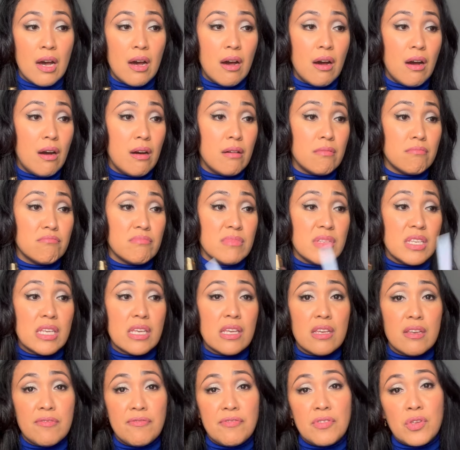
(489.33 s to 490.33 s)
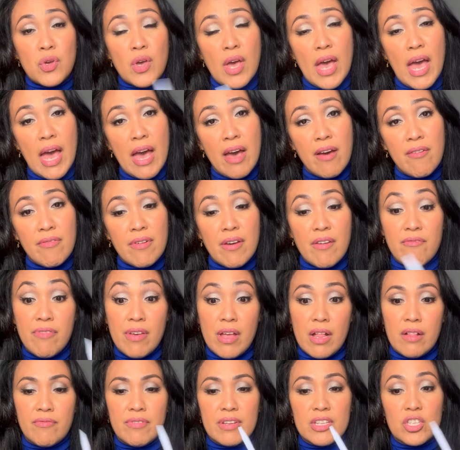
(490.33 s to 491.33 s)
Um, if you have
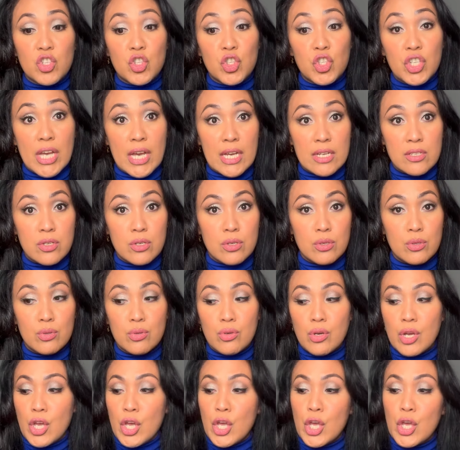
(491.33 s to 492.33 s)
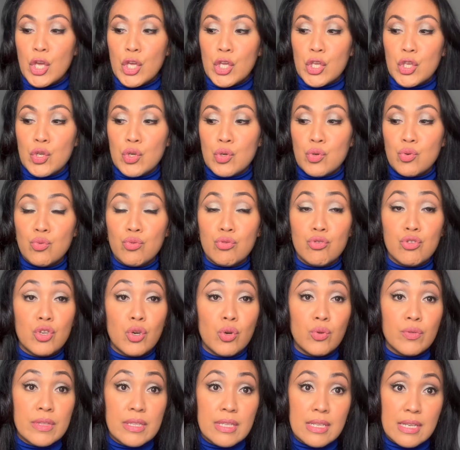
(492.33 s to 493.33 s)
Velvet Shadow, you
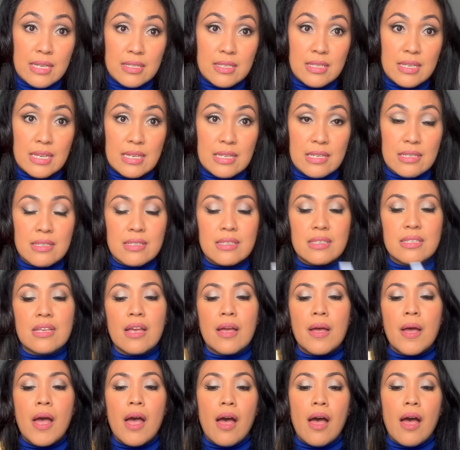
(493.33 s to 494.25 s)
don't need this.